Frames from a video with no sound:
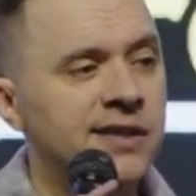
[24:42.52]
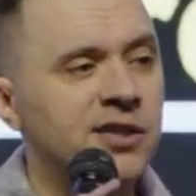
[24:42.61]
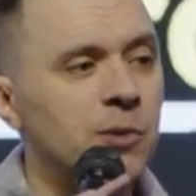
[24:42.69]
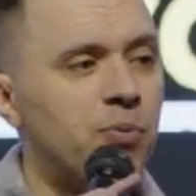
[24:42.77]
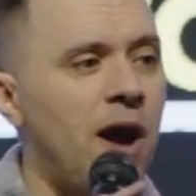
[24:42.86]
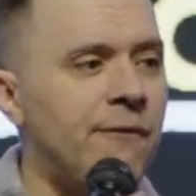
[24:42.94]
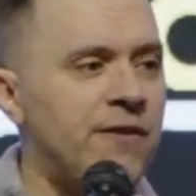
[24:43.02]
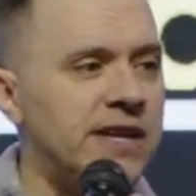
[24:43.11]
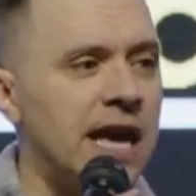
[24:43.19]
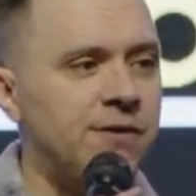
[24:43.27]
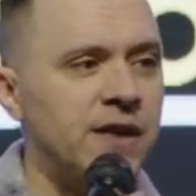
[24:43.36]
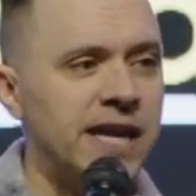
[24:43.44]
And so the prophet
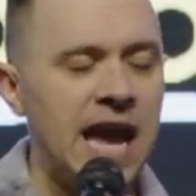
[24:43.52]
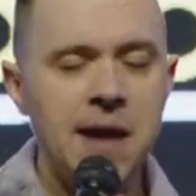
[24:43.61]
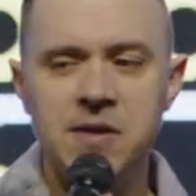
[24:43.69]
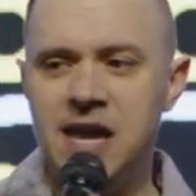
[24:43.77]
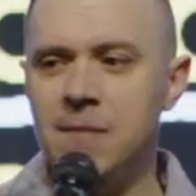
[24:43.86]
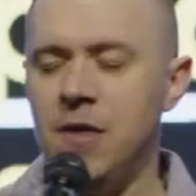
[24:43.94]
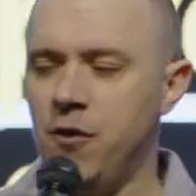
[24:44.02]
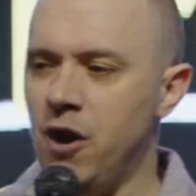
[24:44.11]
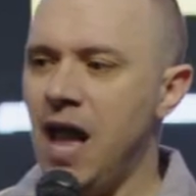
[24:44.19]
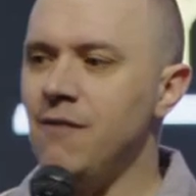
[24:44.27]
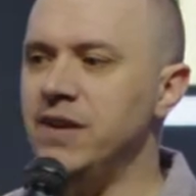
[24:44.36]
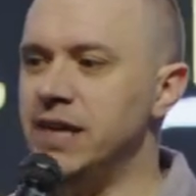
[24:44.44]
Nathan came to him and they're
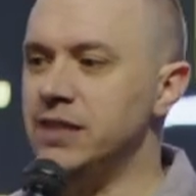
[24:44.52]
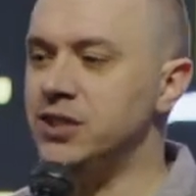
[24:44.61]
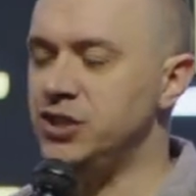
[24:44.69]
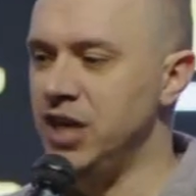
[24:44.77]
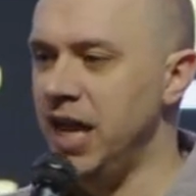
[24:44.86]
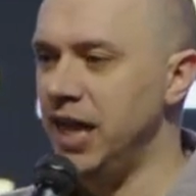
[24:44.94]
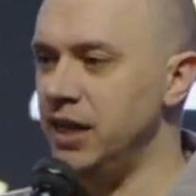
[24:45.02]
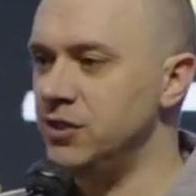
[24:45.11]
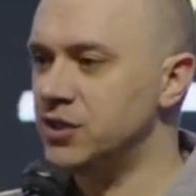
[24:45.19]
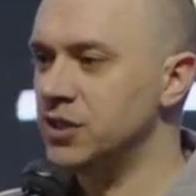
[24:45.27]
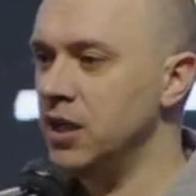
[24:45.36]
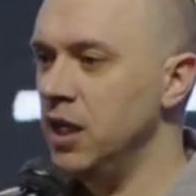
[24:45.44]
having an
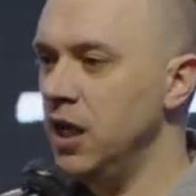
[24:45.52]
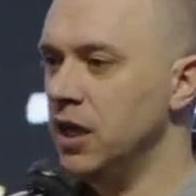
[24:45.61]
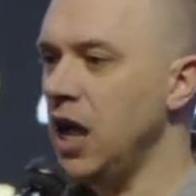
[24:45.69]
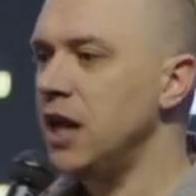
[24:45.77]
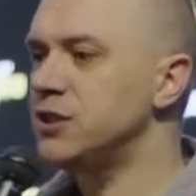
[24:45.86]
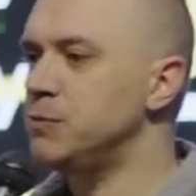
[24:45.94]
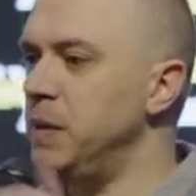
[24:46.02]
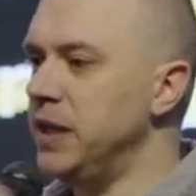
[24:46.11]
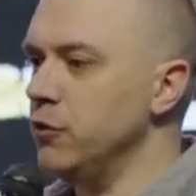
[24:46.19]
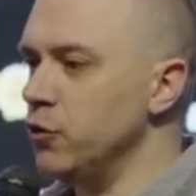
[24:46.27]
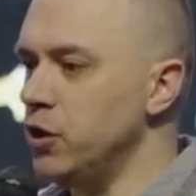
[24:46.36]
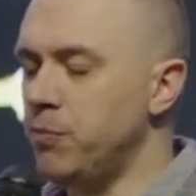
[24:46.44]
exchange. God's
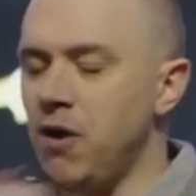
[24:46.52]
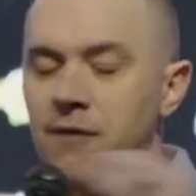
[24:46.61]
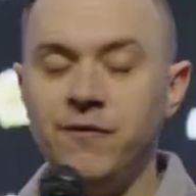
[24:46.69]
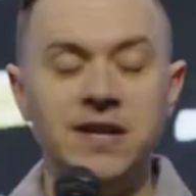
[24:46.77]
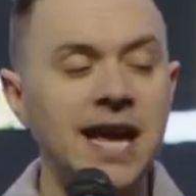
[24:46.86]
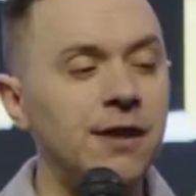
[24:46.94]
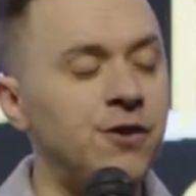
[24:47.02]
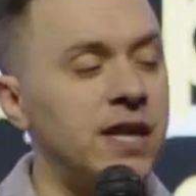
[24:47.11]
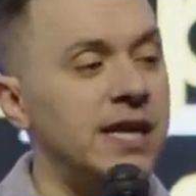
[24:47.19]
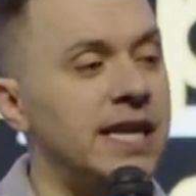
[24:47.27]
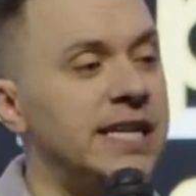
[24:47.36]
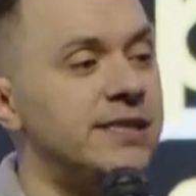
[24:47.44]
speaking through the prophet
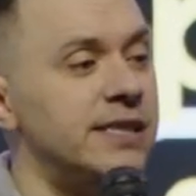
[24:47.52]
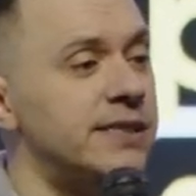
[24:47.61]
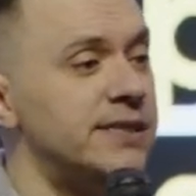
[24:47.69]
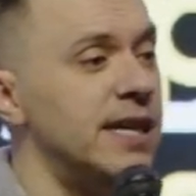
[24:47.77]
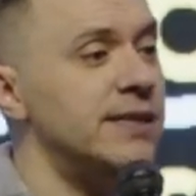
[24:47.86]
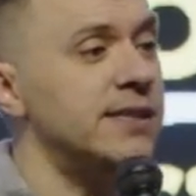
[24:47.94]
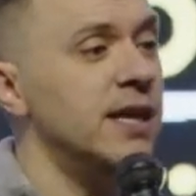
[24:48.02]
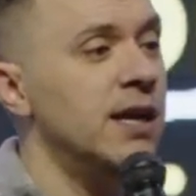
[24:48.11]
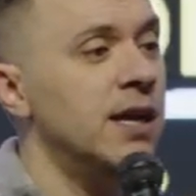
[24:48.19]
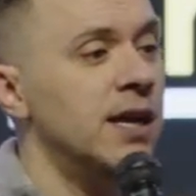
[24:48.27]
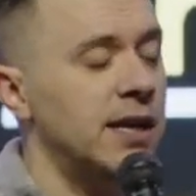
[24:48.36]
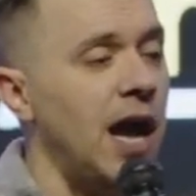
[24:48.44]
Nathan, and he just says,
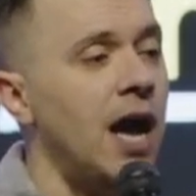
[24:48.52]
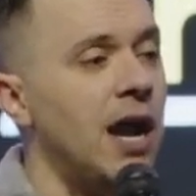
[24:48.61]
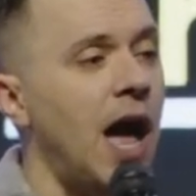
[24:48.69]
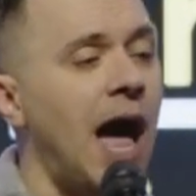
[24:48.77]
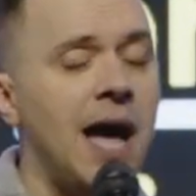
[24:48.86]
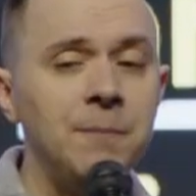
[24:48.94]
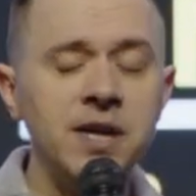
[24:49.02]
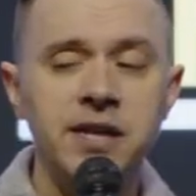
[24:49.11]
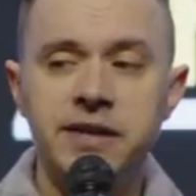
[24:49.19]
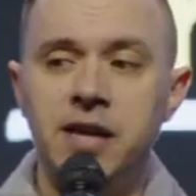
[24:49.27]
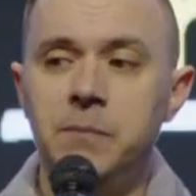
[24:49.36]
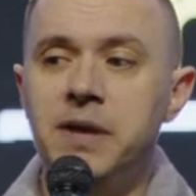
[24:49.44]
God, I'm going
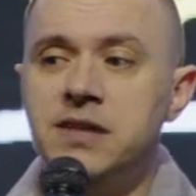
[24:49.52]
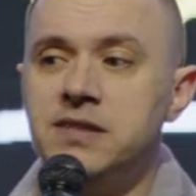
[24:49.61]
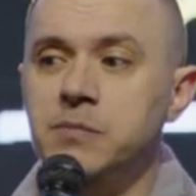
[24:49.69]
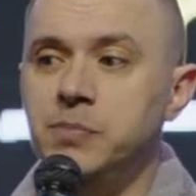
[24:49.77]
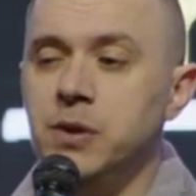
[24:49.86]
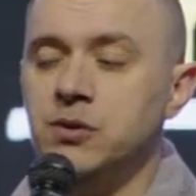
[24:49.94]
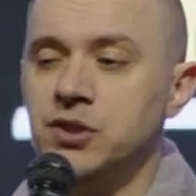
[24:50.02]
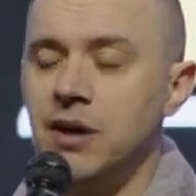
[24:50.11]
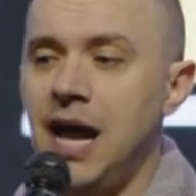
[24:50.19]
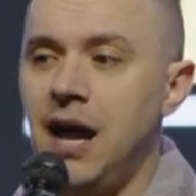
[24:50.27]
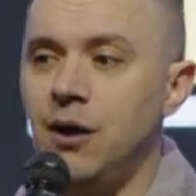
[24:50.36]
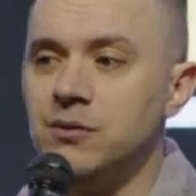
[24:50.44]
to commit to build
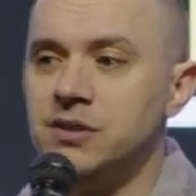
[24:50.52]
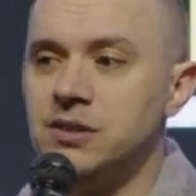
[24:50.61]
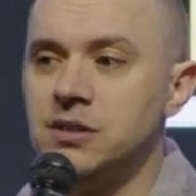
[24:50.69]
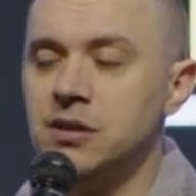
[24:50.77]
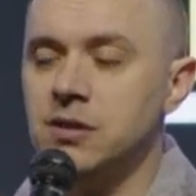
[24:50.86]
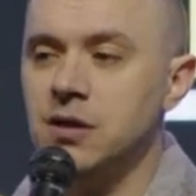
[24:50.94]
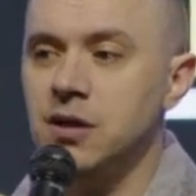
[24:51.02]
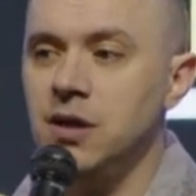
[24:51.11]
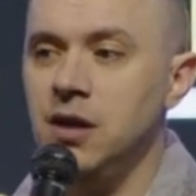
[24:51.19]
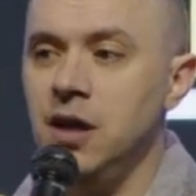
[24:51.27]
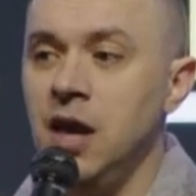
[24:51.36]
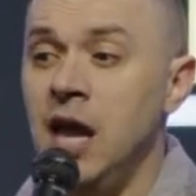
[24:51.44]
your house.
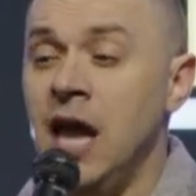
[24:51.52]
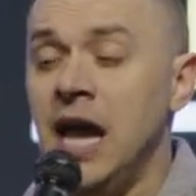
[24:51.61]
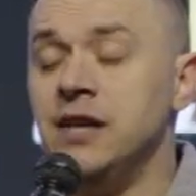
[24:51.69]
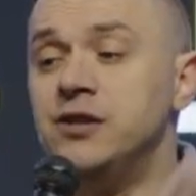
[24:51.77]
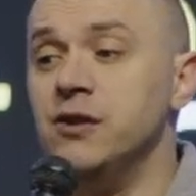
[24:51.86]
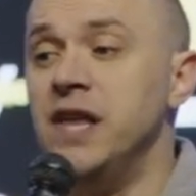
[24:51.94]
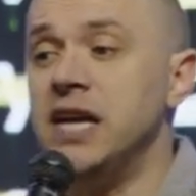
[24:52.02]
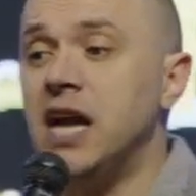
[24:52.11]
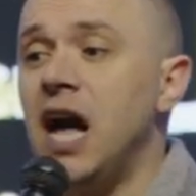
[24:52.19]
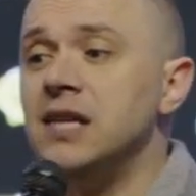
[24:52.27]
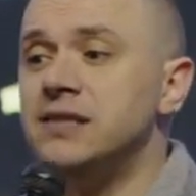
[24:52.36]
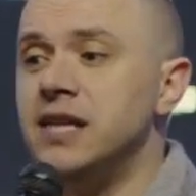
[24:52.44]
And so then
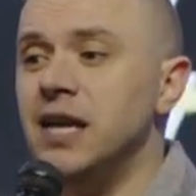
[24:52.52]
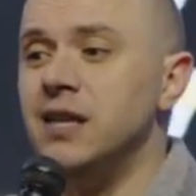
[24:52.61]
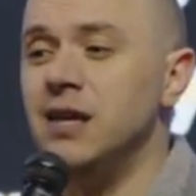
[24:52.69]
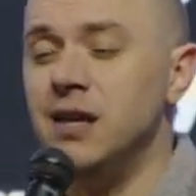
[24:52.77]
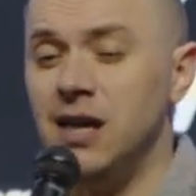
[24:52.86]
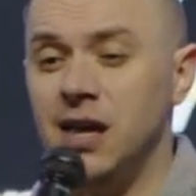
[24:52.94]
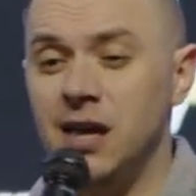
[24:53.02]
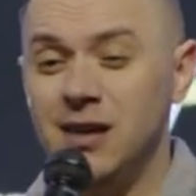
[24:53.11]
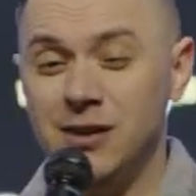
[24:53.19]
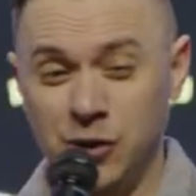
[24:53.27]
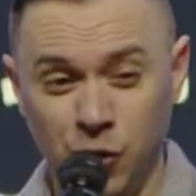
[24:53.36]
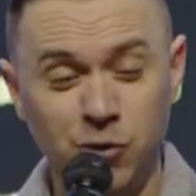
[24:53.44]
God said,
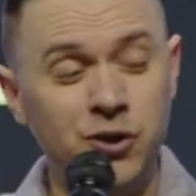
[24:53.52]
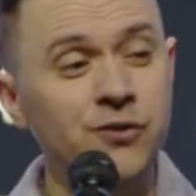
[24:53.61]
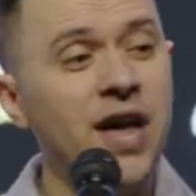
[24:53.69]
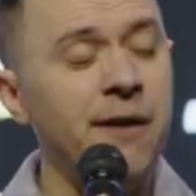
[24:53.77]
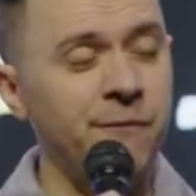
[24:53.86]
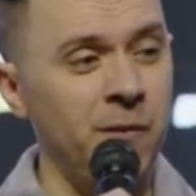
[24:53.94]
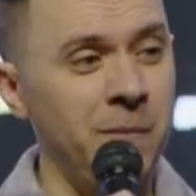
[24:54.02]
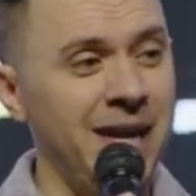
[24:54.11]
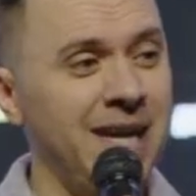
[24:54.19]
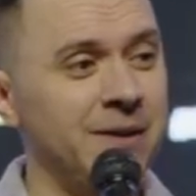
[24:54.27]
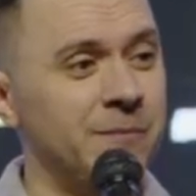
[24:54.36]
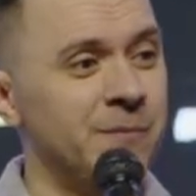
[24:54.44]
You'll do that for
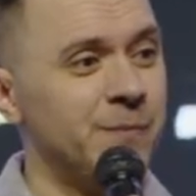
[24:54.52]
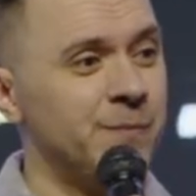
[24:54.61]
me?